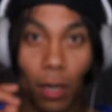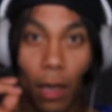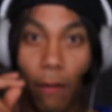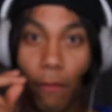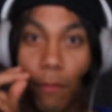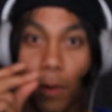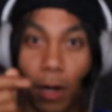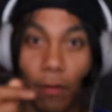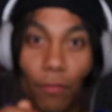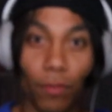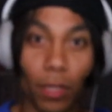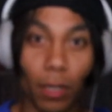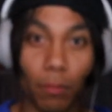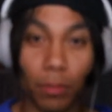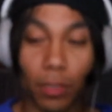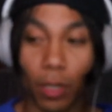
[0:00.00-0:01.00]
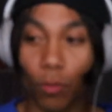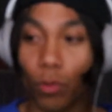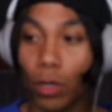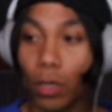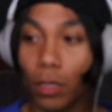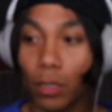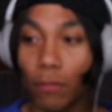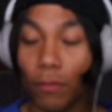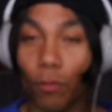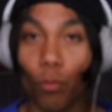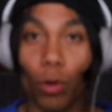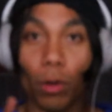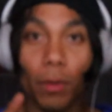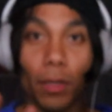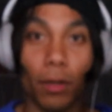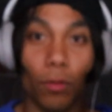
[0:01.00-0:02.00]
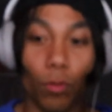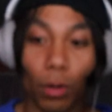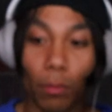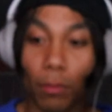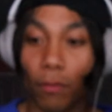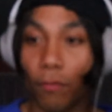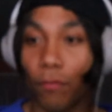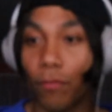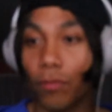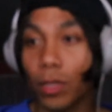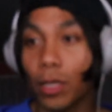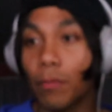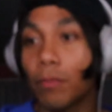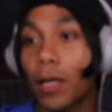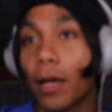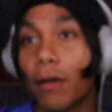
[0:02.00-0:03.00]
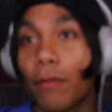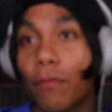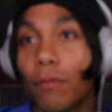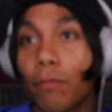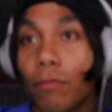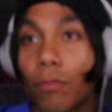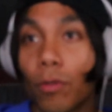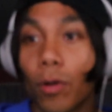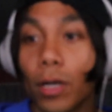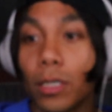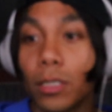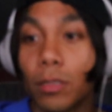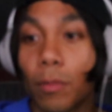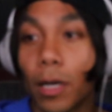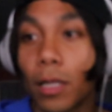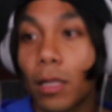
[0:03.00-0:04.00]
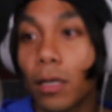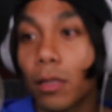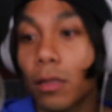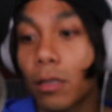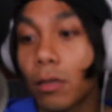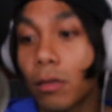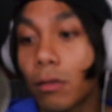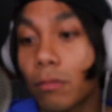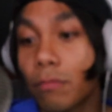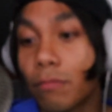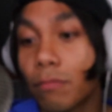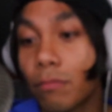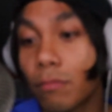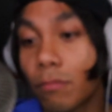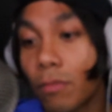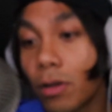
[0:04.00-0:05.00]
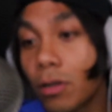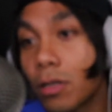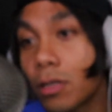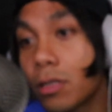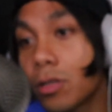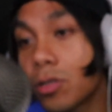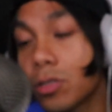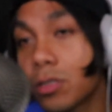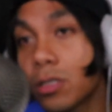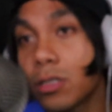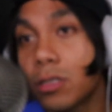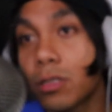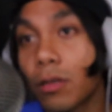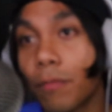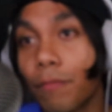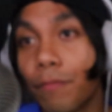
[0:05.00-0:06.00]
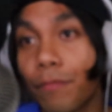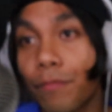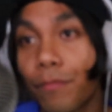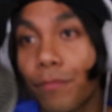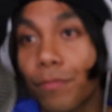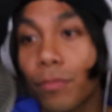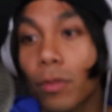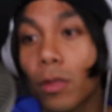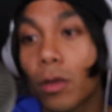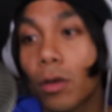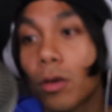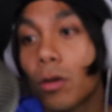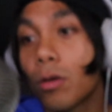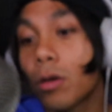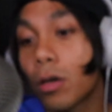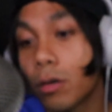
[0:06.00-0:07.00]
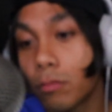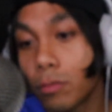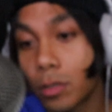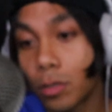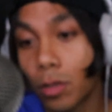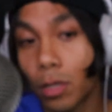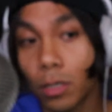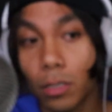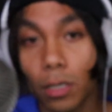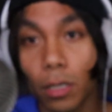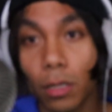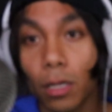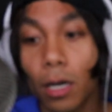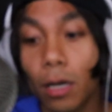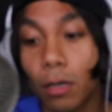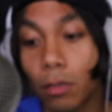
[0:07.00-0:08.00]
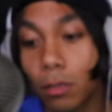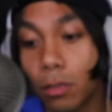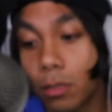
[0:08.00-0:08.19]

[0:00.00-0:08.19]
Everybody flips, like even women flip like crazy, man. Like they're very inconsistent when it comes to things like that.